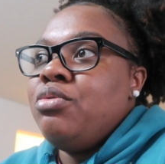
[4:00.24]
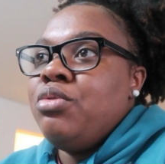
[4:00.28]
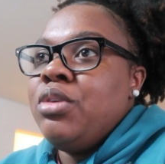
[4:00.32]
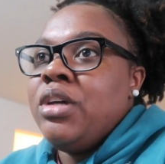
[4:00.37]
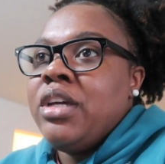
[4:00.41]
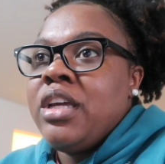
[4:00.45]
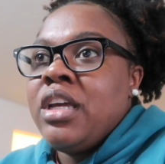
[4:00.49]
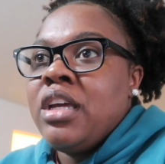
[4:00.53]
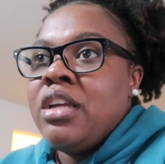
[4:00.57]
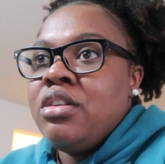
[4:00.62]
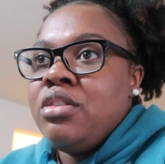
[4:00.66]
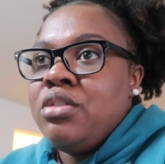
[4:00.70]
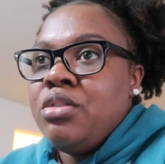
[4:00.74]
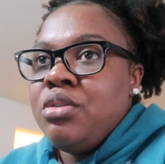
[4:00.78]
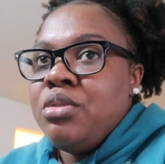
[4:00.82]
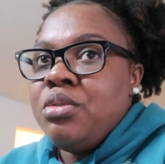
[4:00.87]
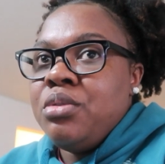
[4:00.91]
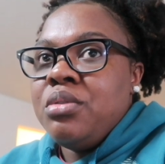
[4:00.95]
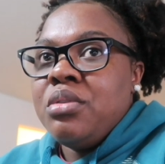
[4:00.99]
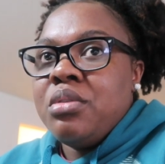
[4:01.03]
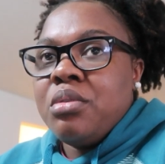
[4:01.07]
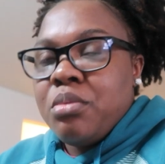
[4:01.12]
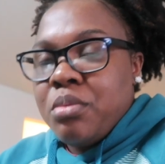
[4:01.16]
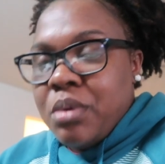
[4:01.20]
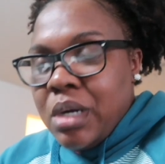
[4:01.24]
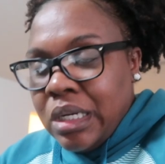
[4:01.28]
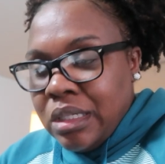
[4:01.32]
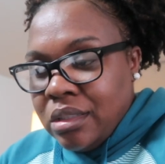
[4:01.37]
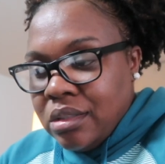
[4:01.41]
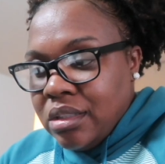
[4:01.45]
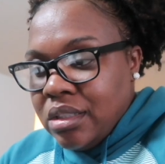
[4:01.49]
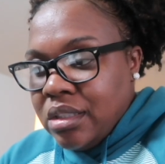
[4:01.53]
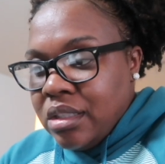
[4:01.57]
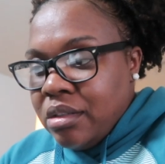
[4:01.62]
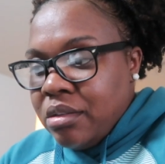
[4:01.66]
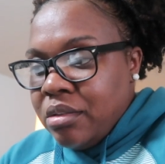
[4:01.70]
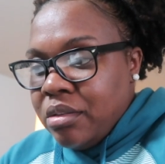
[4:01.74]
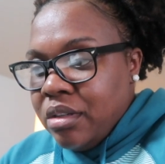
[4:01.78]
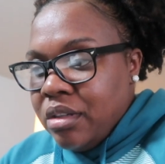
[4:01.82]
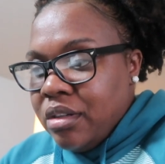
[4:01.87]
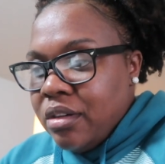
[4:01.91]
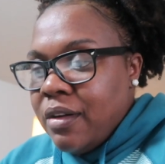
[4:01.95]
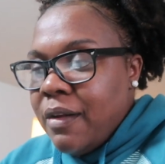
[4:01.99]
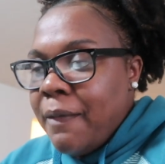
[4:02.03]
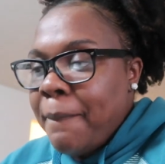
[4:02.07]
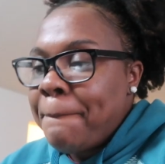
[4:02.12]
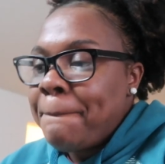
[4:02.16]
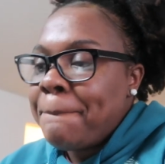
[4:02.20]
we can do the rice
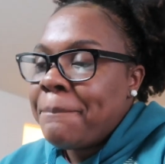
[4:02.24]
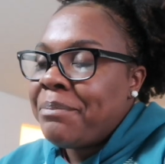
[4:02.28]
cereal.